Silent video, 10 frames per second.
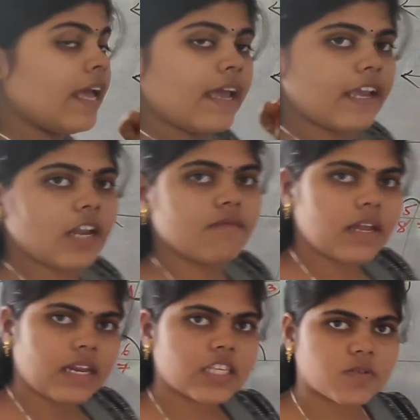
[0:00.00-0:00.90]
In my
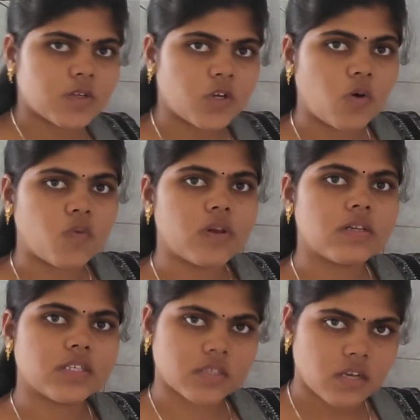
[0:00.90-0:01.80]
next video, we will
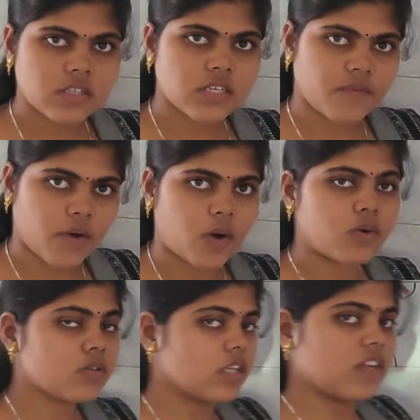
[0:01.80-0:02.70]
discuss
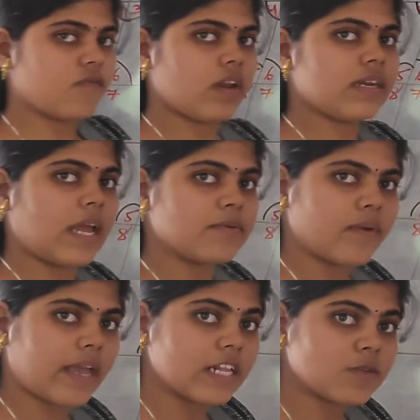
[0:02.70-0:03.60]
about the different types of
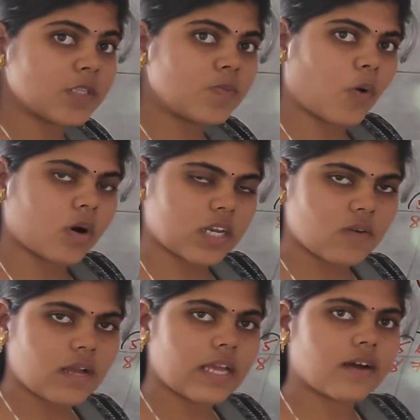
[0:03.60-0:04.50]
angles means
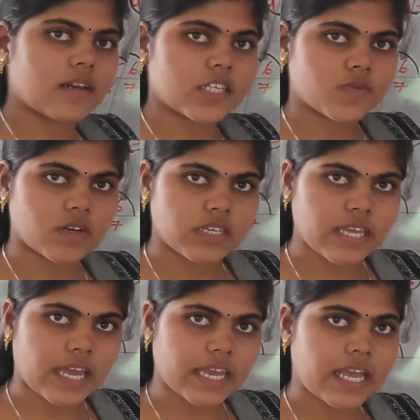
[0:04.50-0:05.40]
particular corresponding
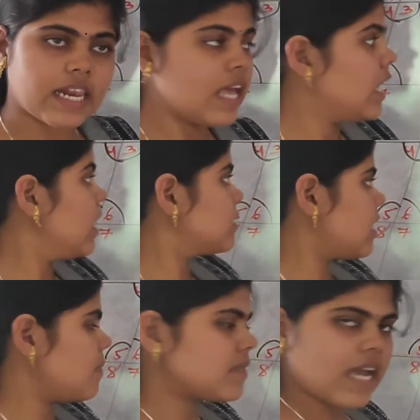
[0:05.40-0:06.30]
angle,
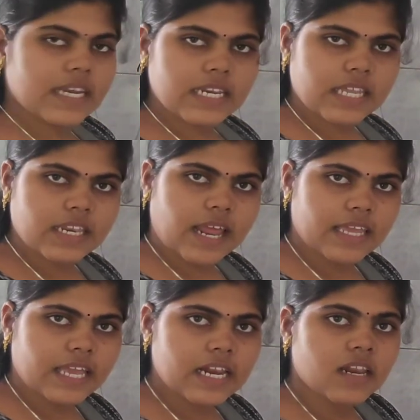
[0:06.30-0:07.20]
same side interior
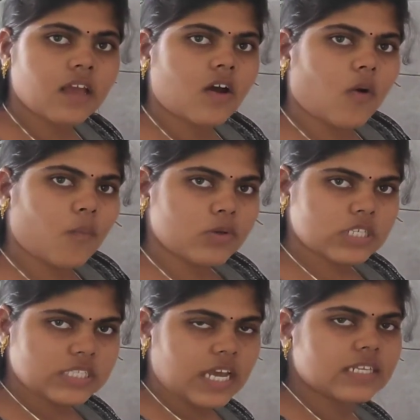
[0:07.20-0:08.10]
angle,
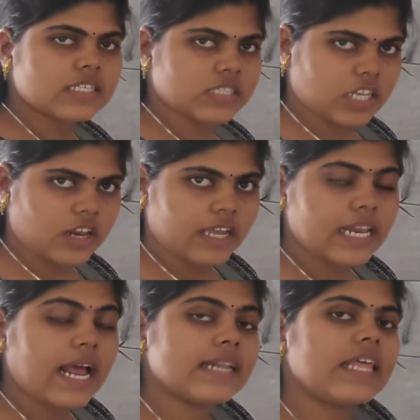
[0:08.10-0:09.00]
opposite sides interior angle,
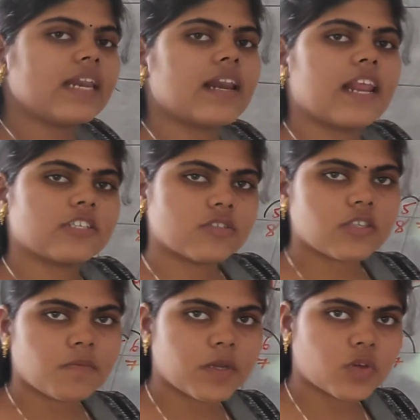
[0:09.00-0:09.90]
and their
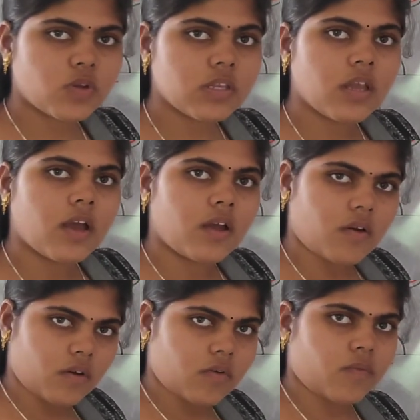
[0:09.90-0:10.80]
relationship between
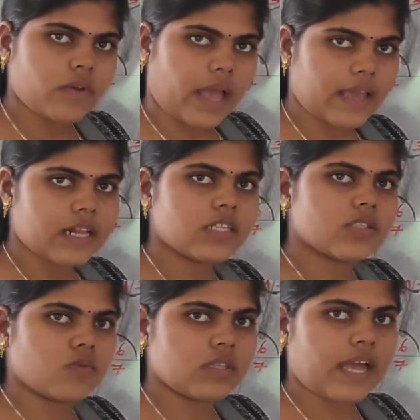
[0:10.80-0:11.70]
angles
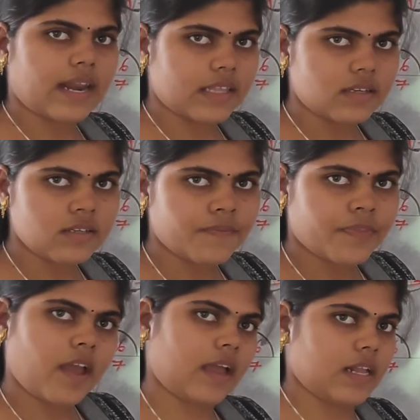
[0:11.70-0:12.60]
with another
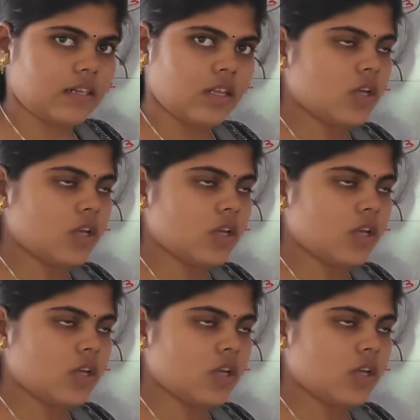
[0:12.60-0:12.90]
angle.